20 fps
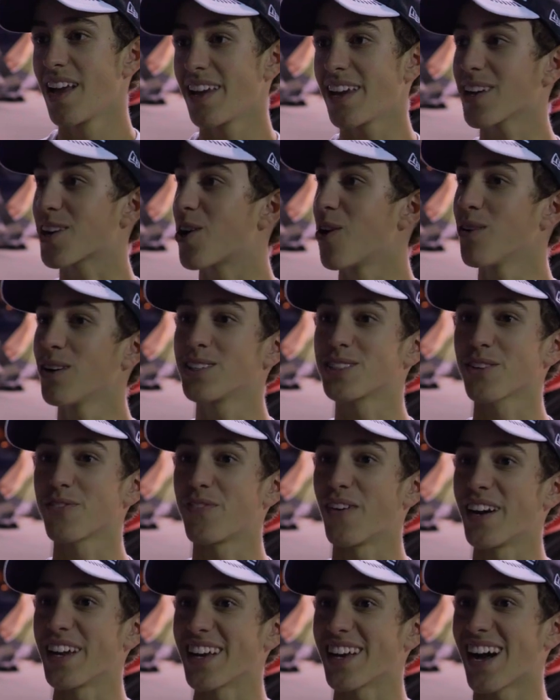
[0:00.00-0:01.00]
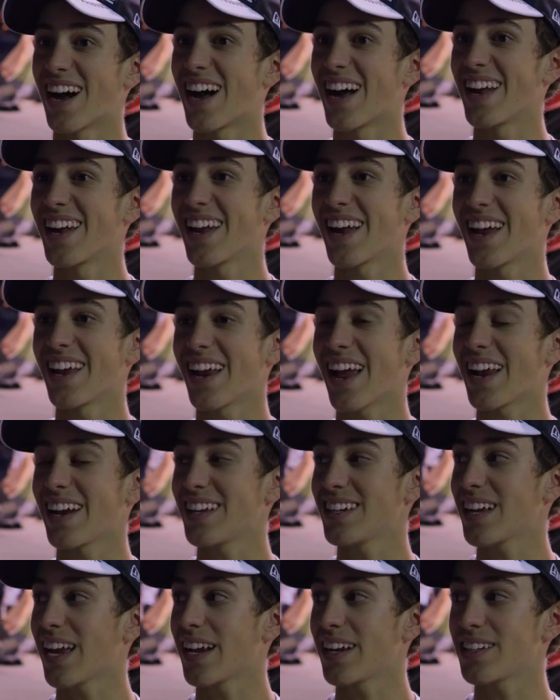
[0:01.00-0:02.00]
Yeah, Corey's a funny guy,
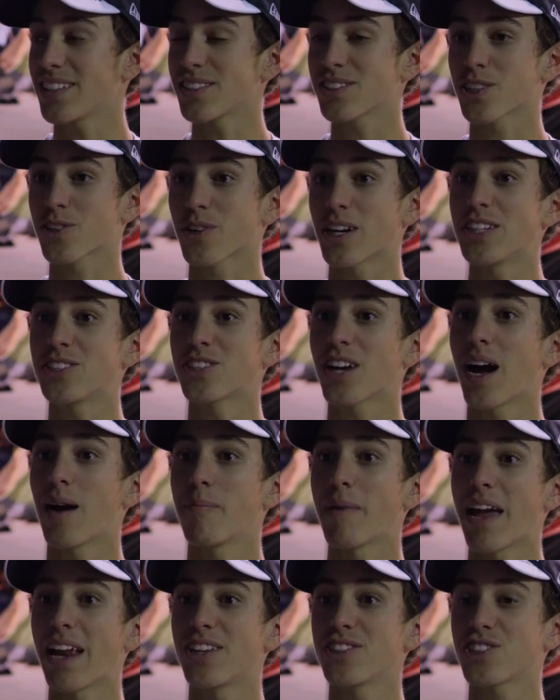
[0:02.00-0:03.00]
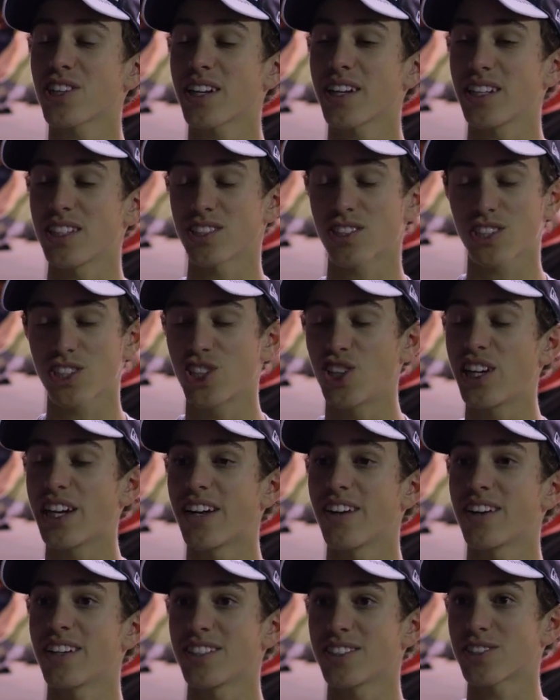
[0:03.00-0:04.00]
and he does a great job managing, and he's
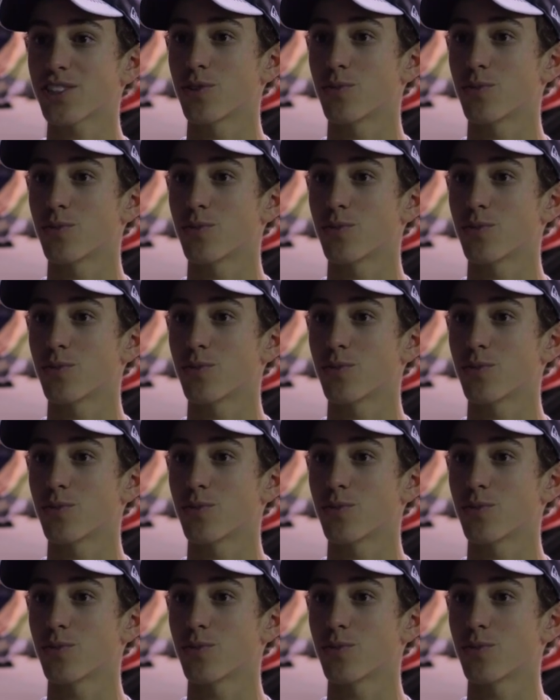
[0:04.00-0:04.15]
clear and he's